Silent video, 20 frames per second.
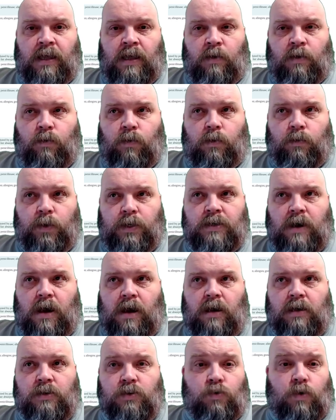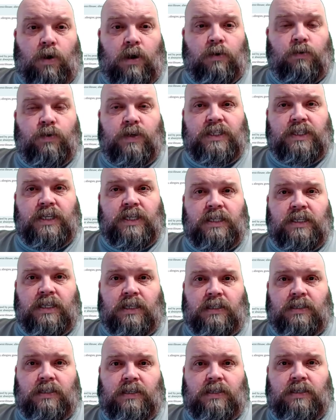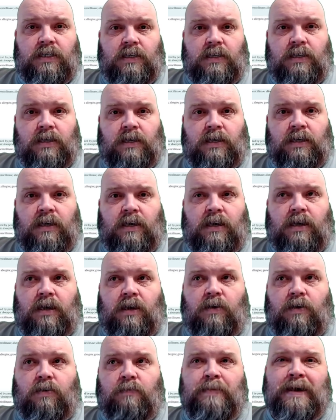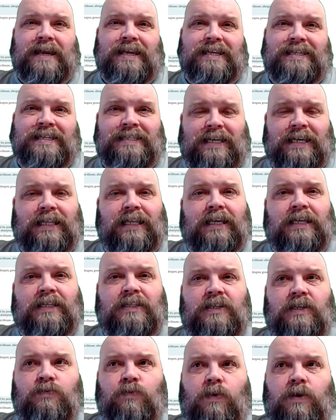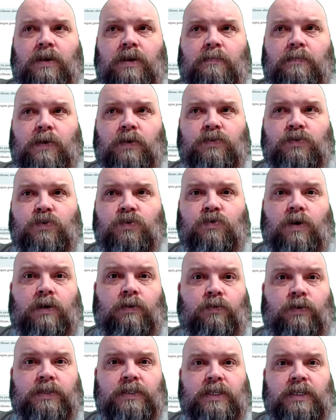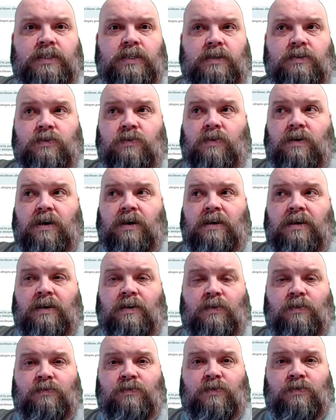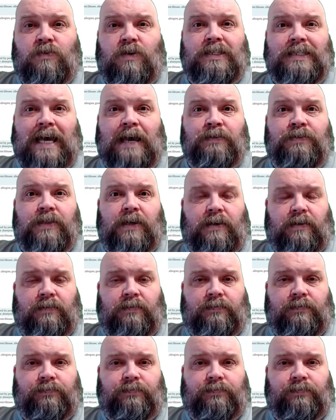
When we talk drug resistance, penicillins is one of the most drug-resistant drugs out there.